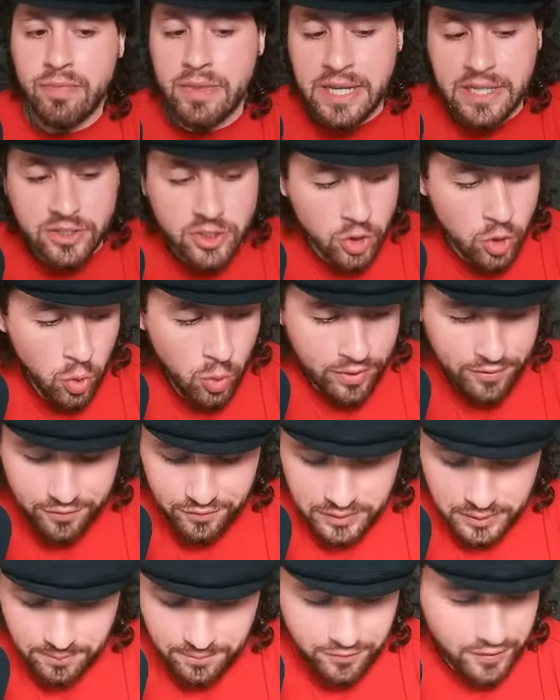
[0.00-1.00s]
It's a coin
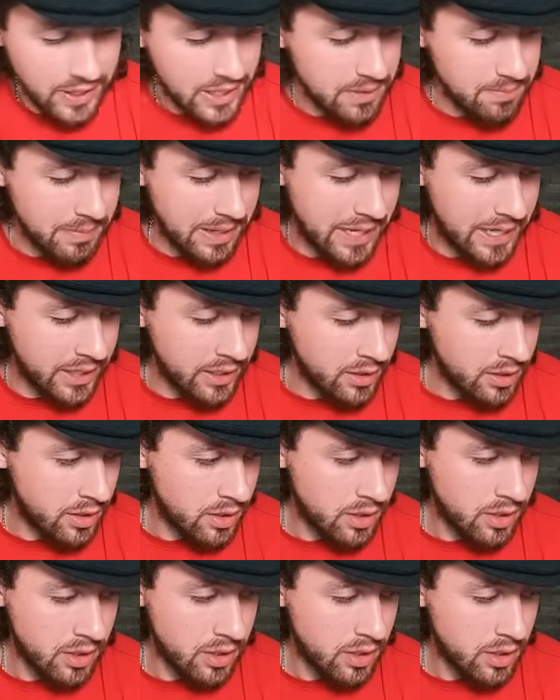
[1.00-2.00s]
flip fight, man.
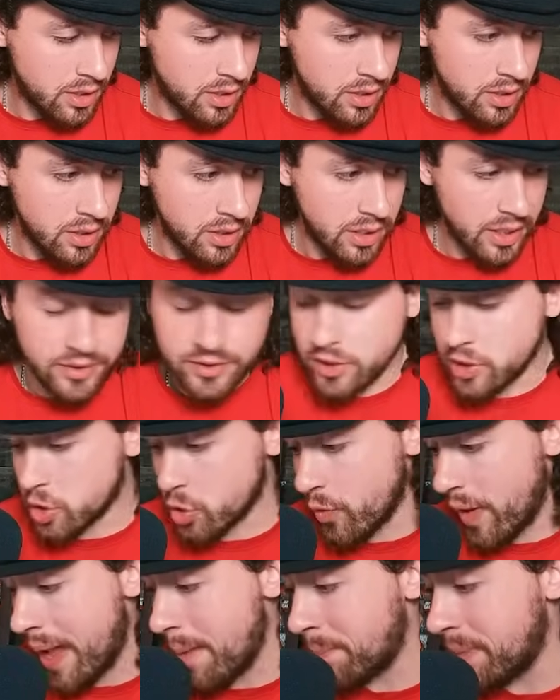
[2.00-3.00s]
It's a
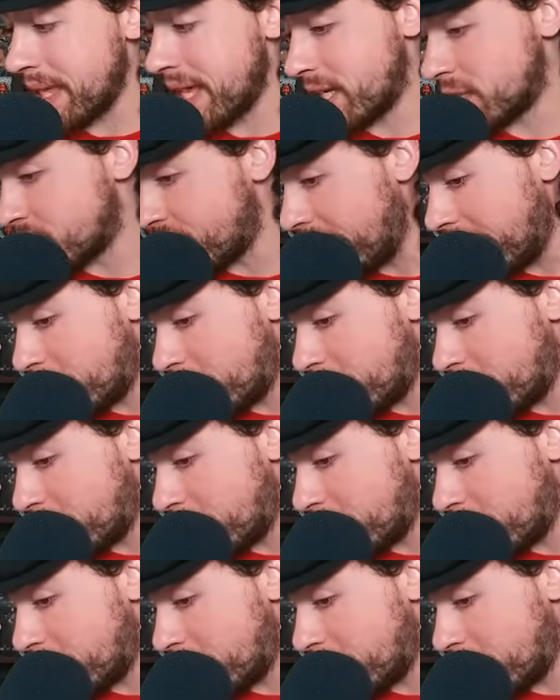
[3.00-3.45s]
scrappy ass fight.